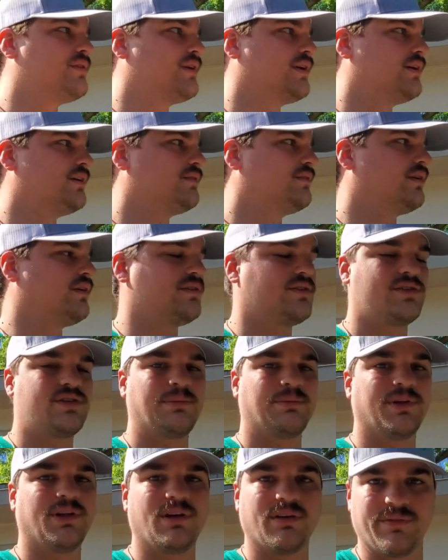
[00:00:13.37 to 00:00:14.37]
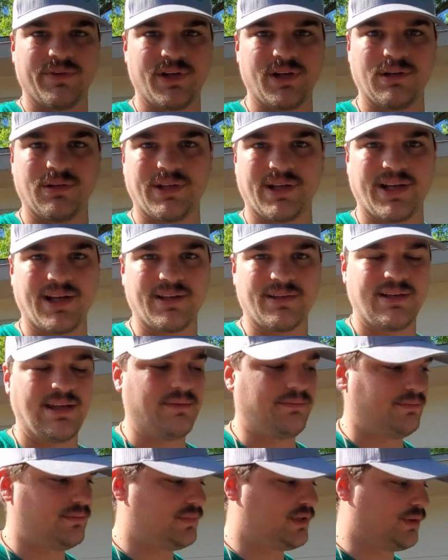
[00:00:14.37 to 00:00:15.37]
the super long video like I
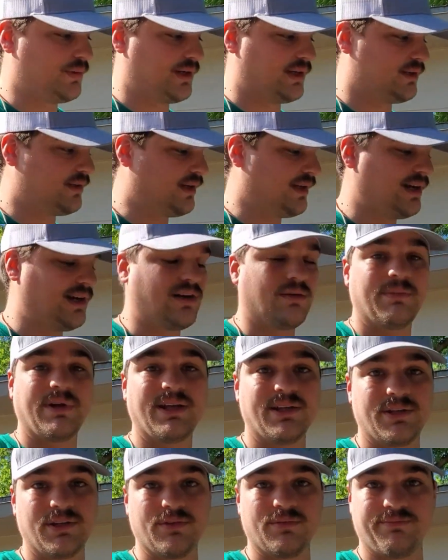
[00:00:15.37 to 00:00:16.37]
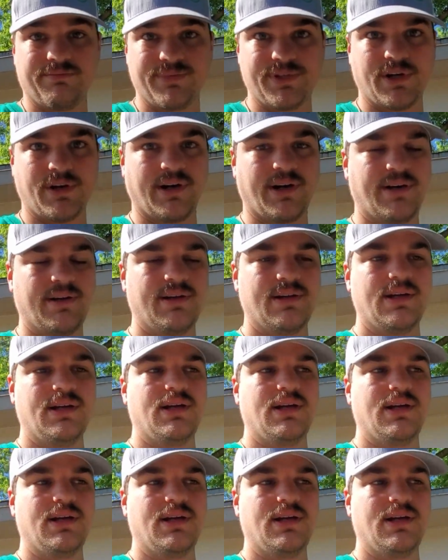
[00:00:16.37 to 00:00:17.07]
keep doing, and I don't mean to, sorry,